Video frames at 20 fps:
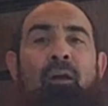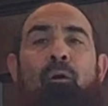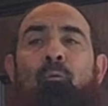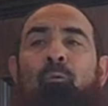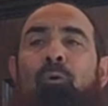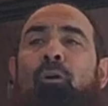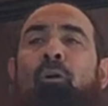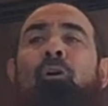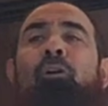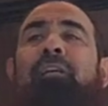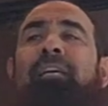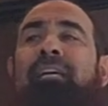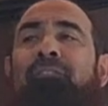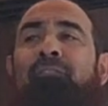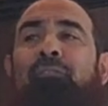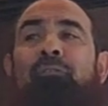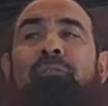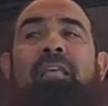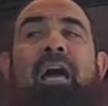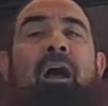We all can
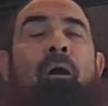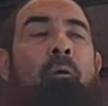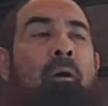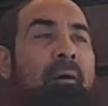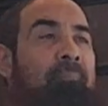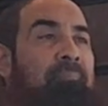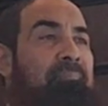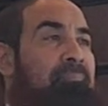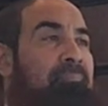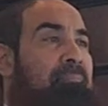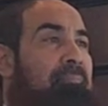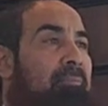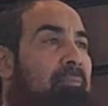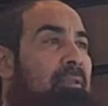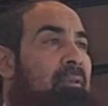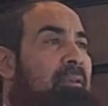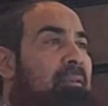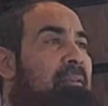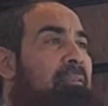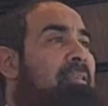do dawah.
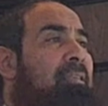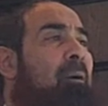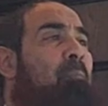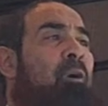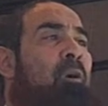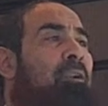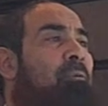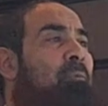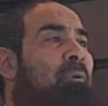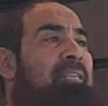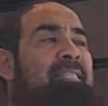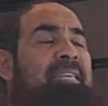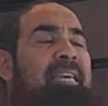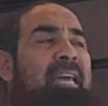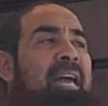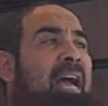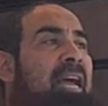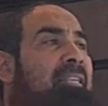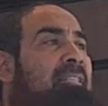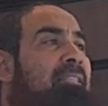Someone will say,
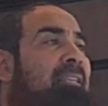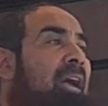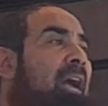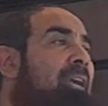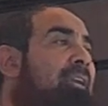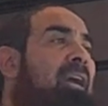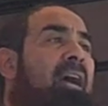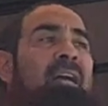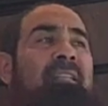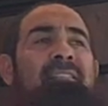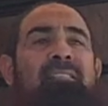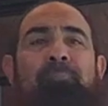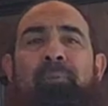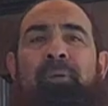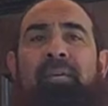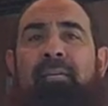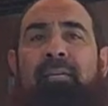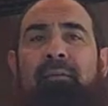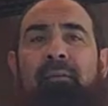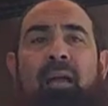I, I can't
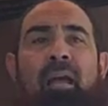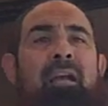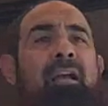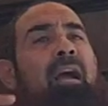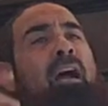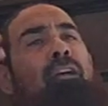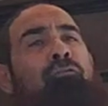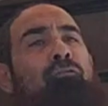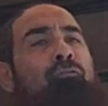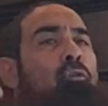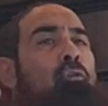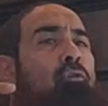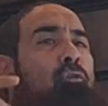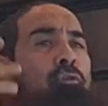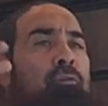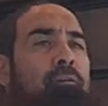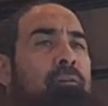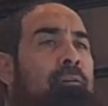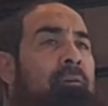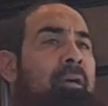speak, I can't talk,
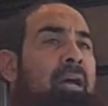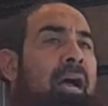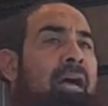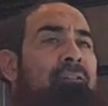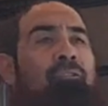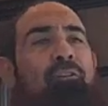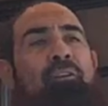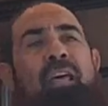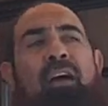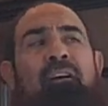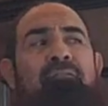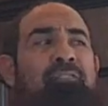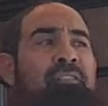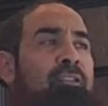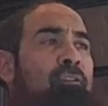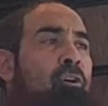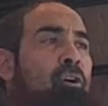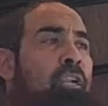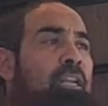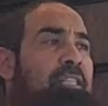I don't have the
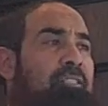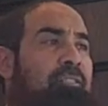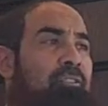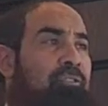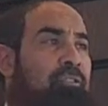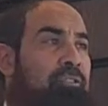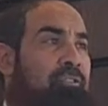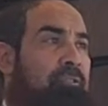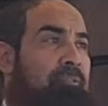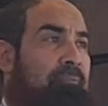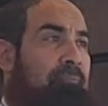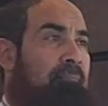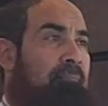knowledge.